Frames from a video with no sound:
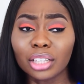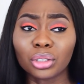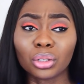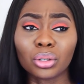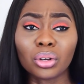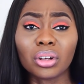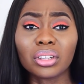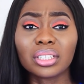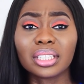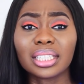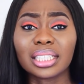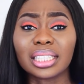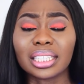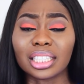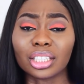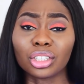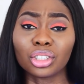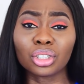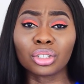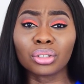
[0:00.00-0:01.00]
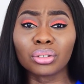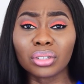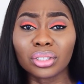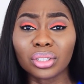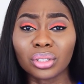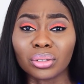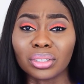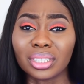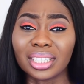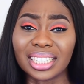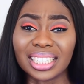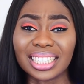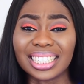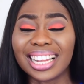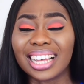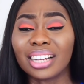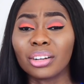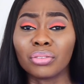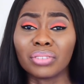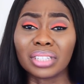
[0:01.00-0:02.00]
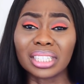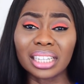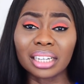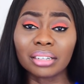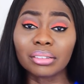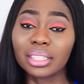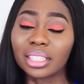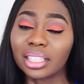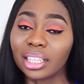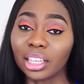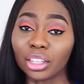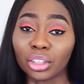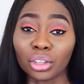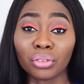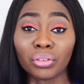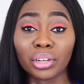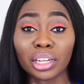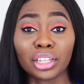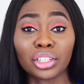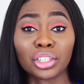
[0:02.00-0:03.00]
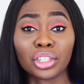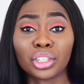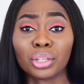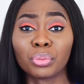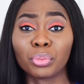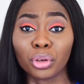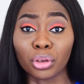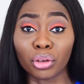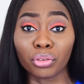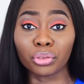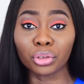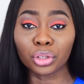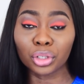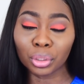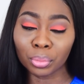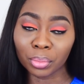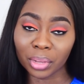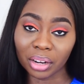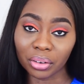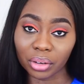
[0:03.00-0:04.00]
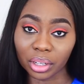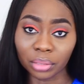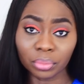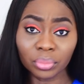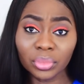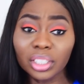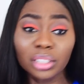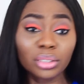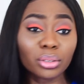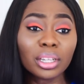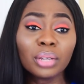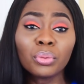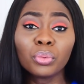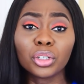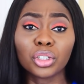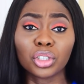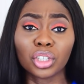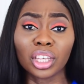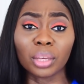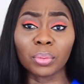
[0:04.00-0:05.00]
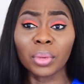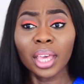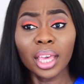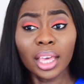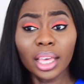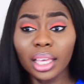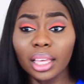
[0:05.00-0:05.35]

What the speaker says: to cause distrust or lack of integrity in your relationship or your future marriage. It's only what you keep.